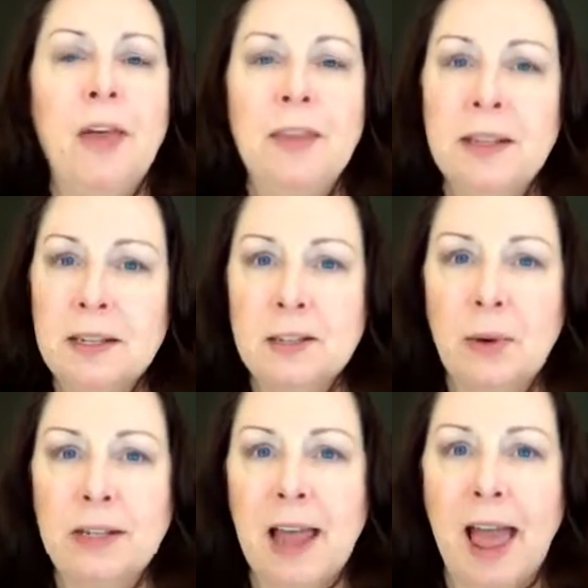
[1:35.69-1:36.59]
This is
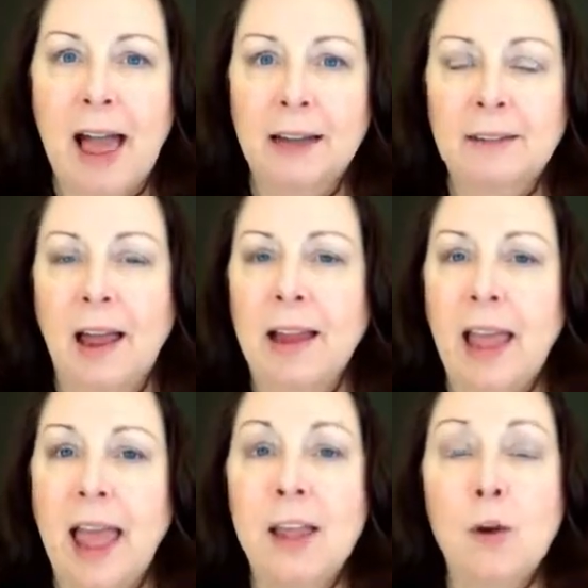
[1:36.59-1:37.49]
going to act like
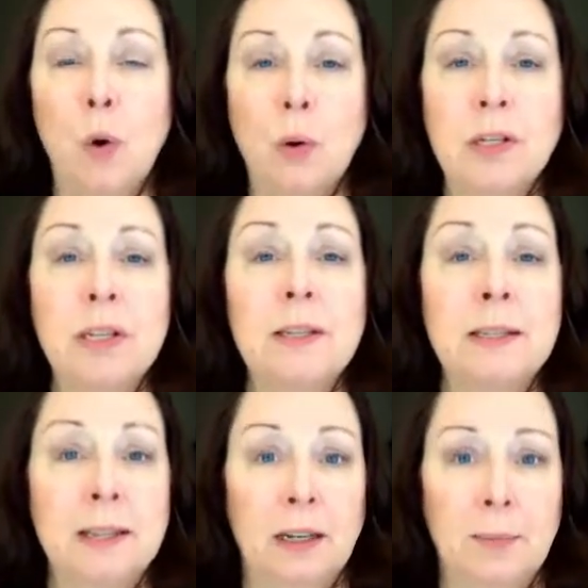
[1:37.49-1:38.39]
a course
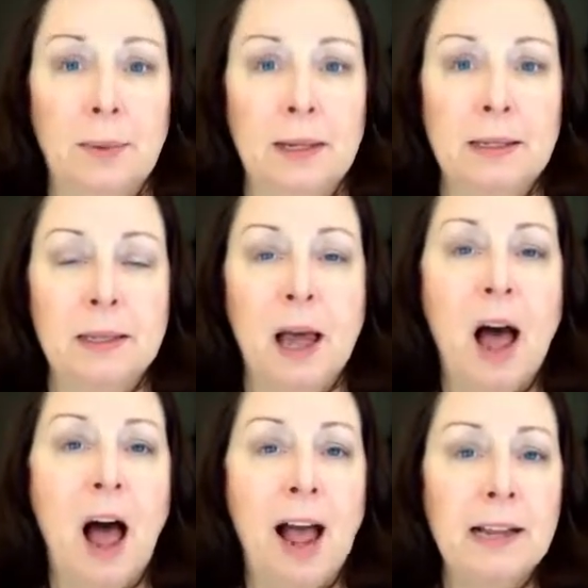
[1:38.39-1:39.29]
syllabus.
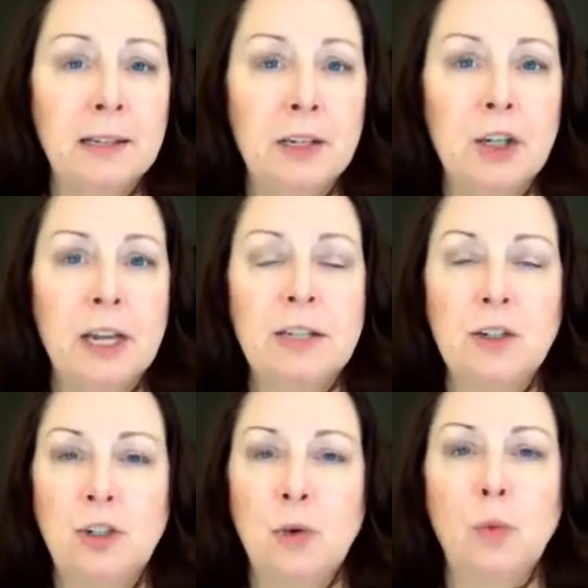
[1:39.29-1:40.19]
I suggest
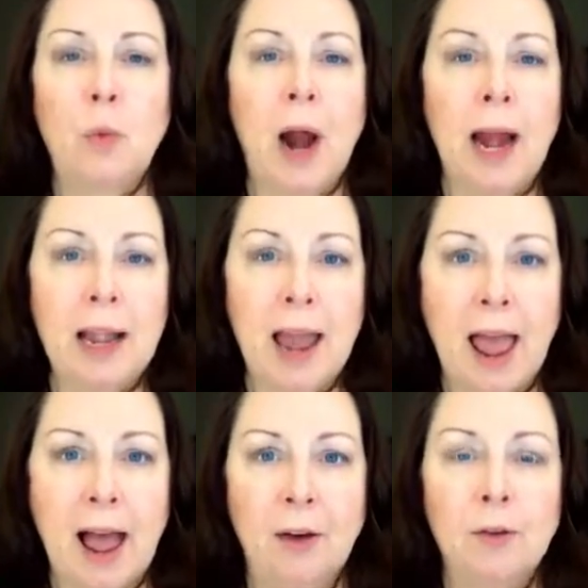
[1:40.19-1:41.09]
that you write
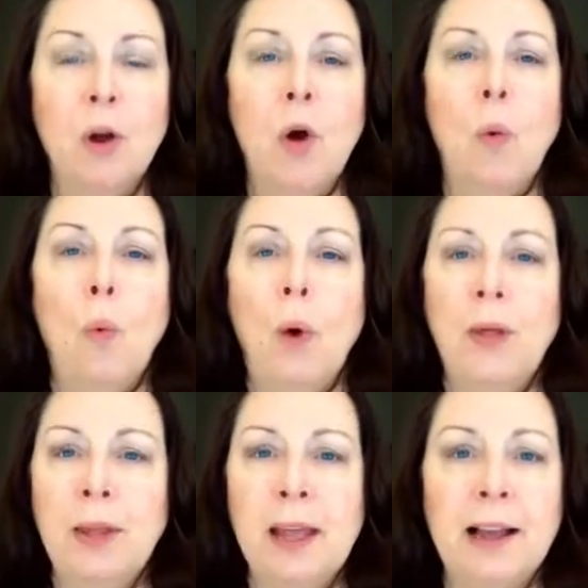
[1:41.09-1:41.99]
out
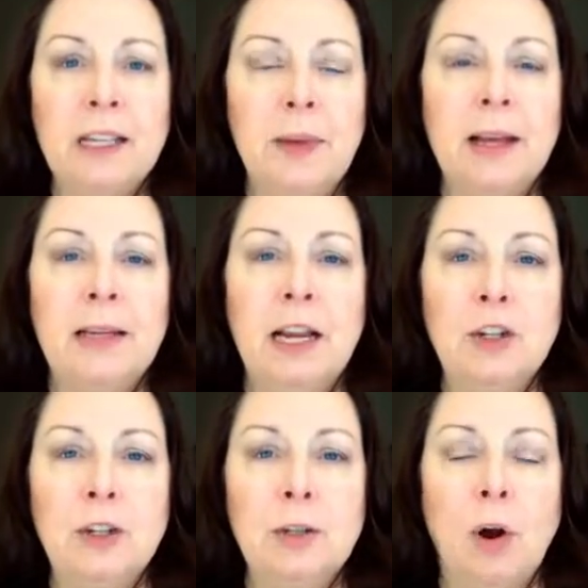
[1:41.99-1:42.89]
what the
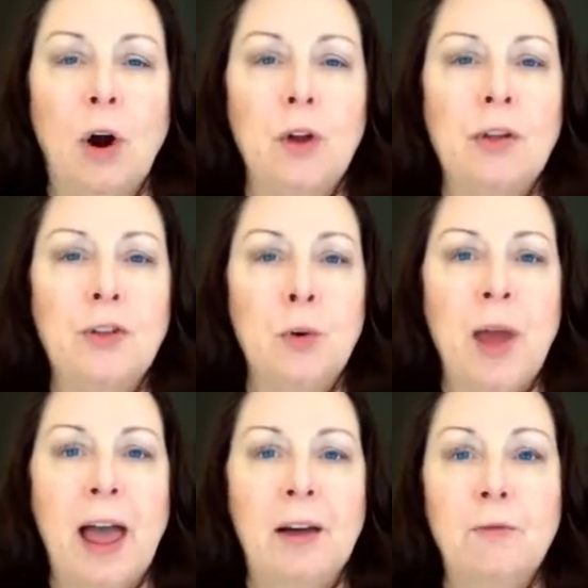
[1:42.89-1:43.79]
expectations are that you
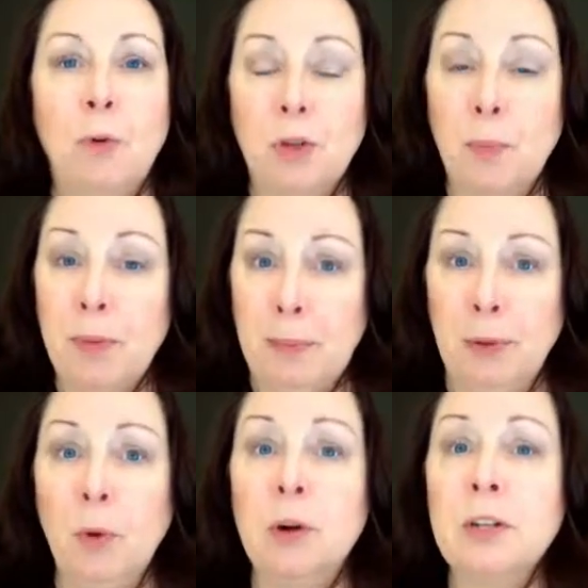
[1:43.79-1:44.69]
have for the
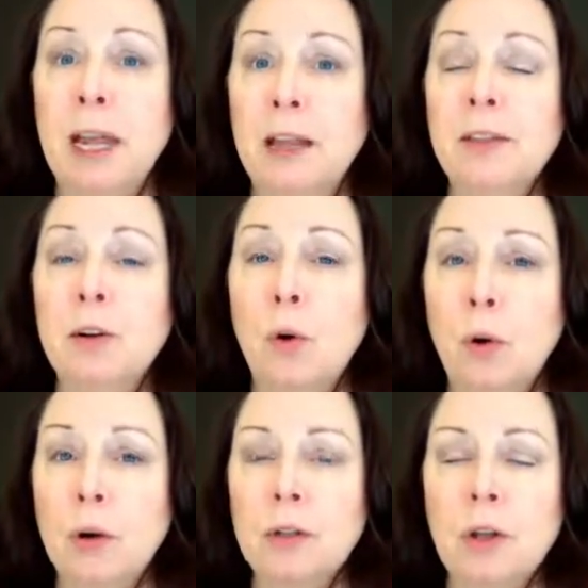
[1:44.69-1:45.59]
people who are taking the
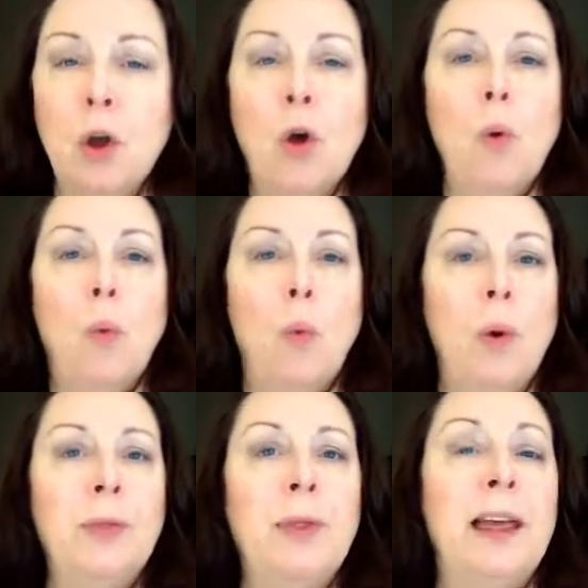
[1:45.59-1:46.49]
course,
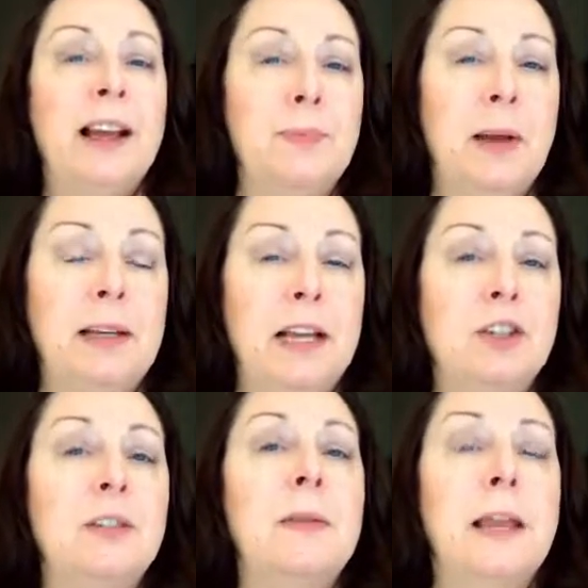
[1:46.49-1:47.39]
what the
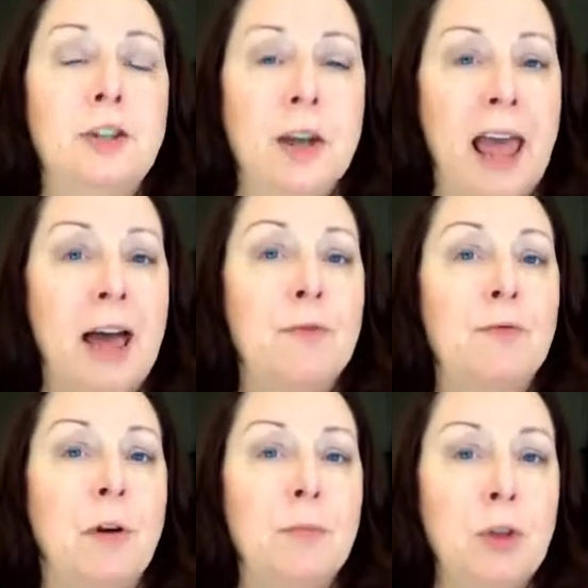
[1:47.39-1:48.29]
expectations they should have
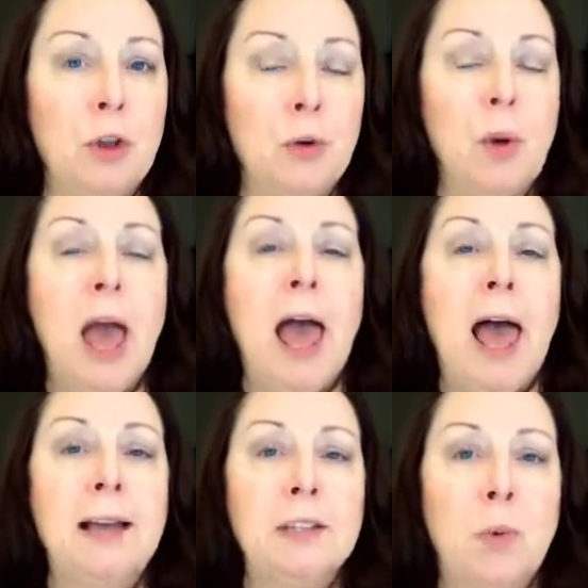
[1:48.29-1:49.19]
from you,
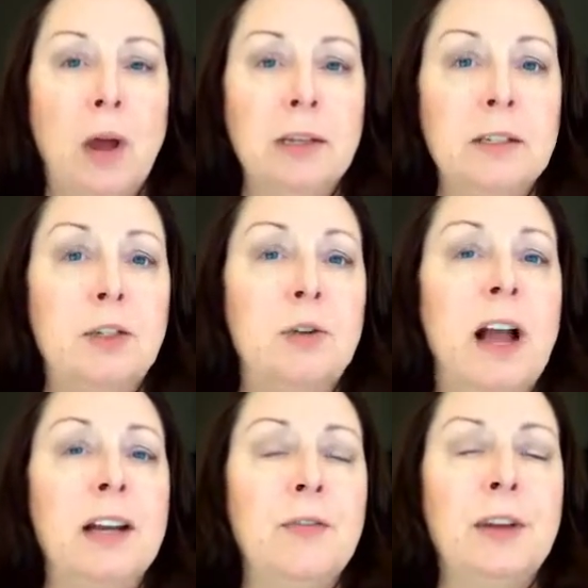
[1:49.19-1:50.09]
as well as to
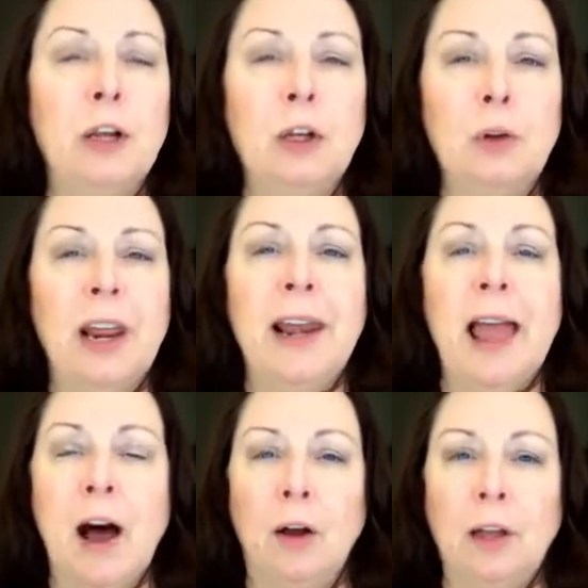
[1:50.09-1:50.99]
kind of include an
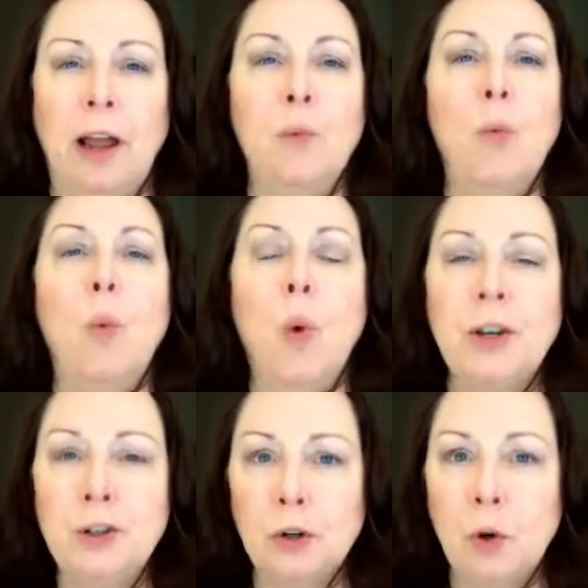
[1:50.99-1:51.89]
outline,
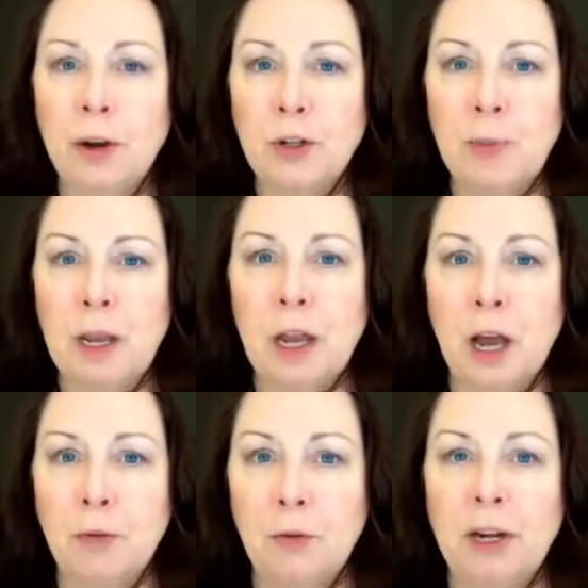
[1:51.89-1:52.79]
what you're going to be
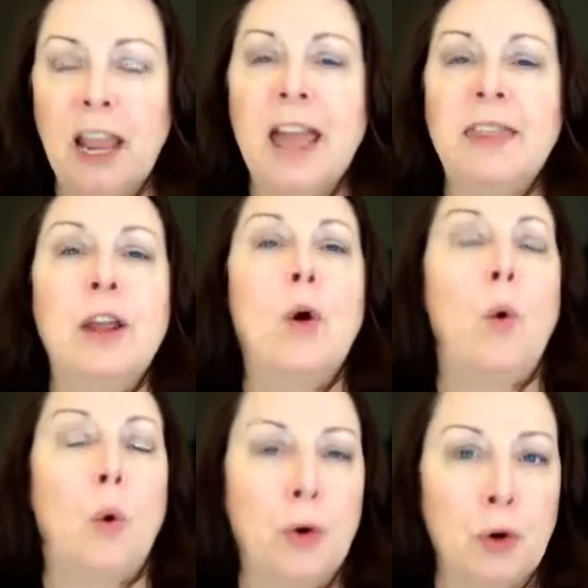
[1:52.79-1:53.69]
covering and the
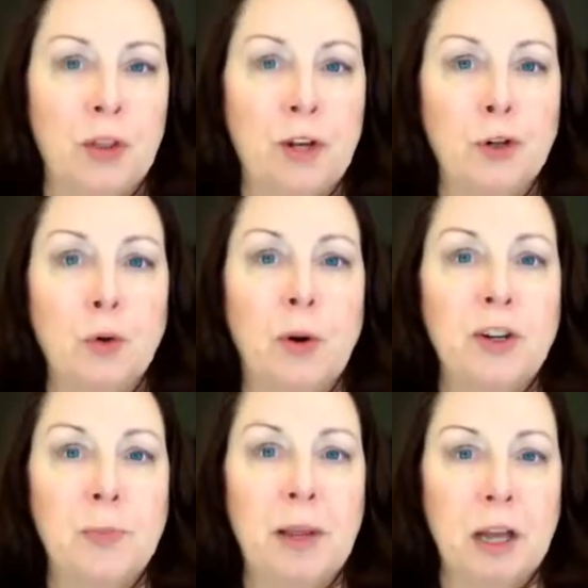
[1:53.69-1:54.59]
order that you're
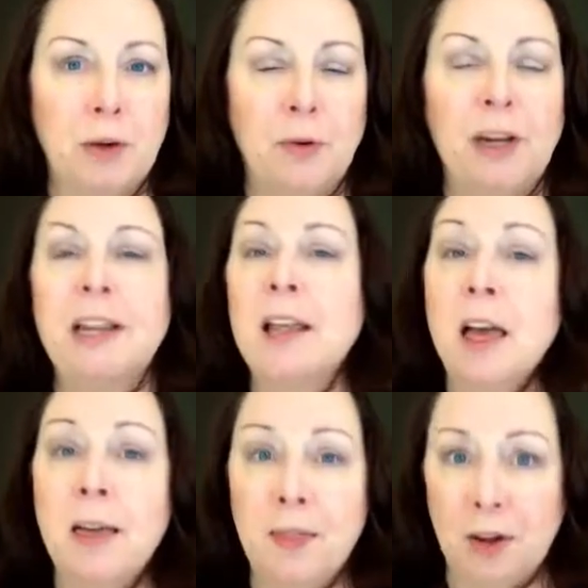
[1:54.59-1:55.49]
going to be covering
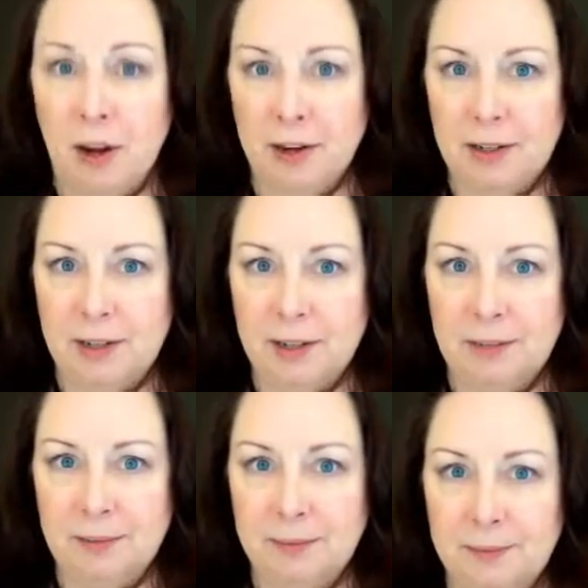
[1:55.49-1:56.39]
the
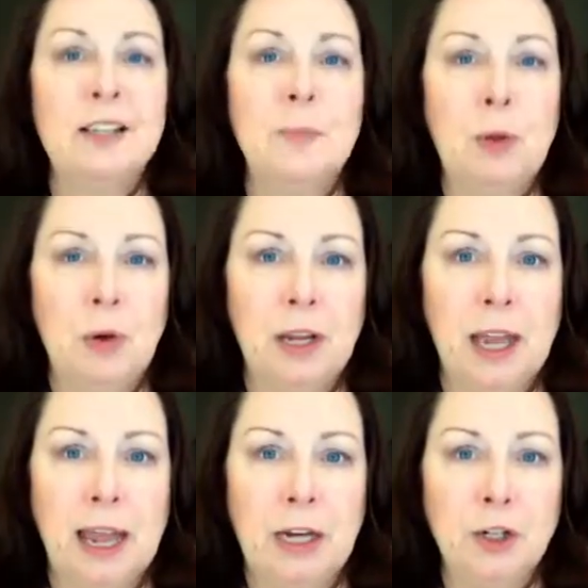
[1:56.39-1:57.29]
content.
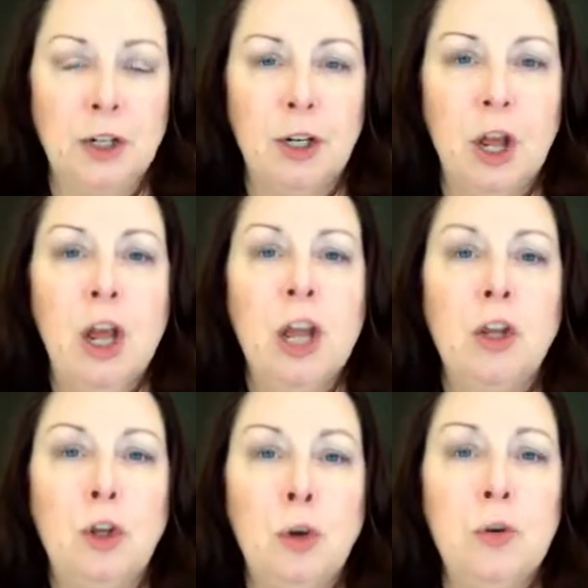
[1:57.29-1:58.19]
Communication.
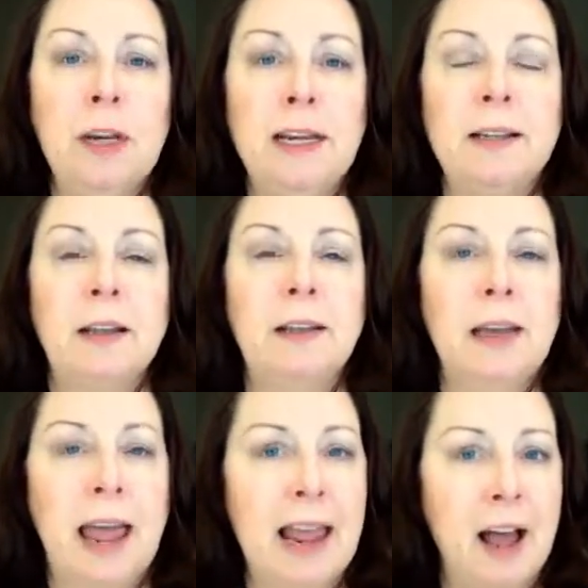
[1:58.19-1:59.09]
You need to
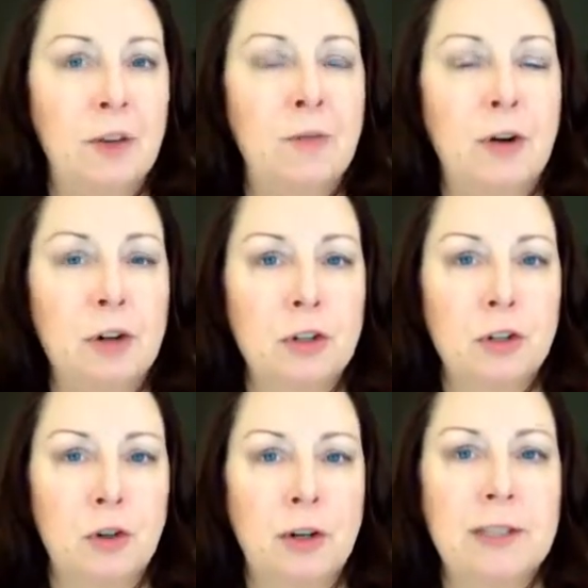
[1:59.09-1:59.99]
lay out for your
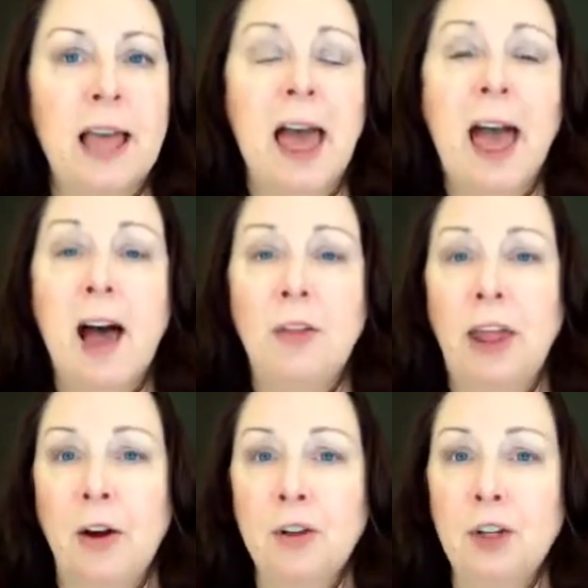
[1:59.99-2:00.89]
students how
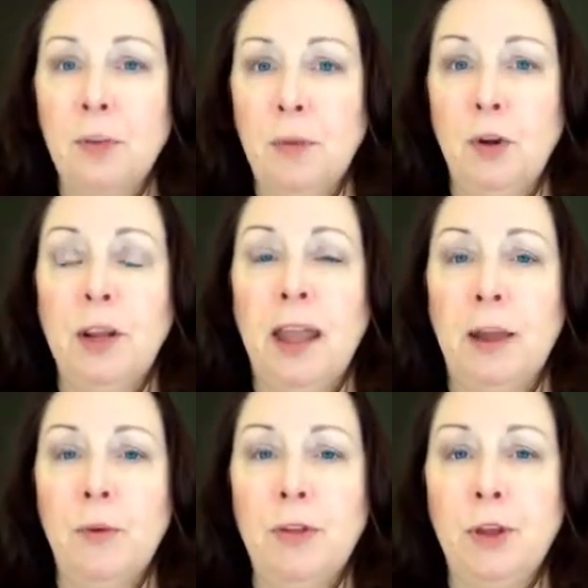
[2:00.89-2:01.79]
they are to
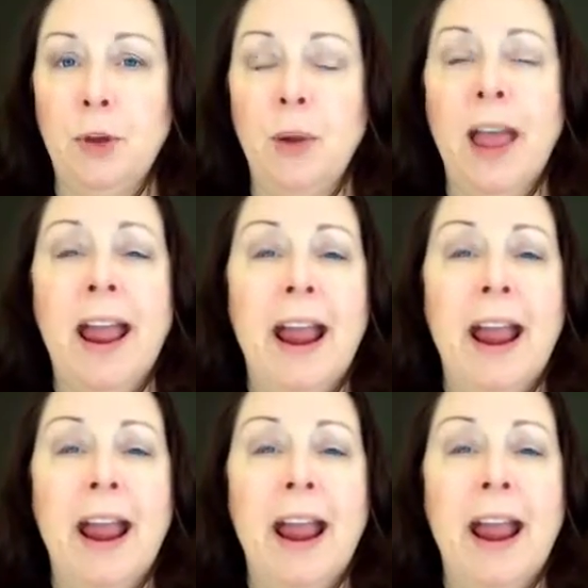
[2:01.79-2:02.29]
communicate with you.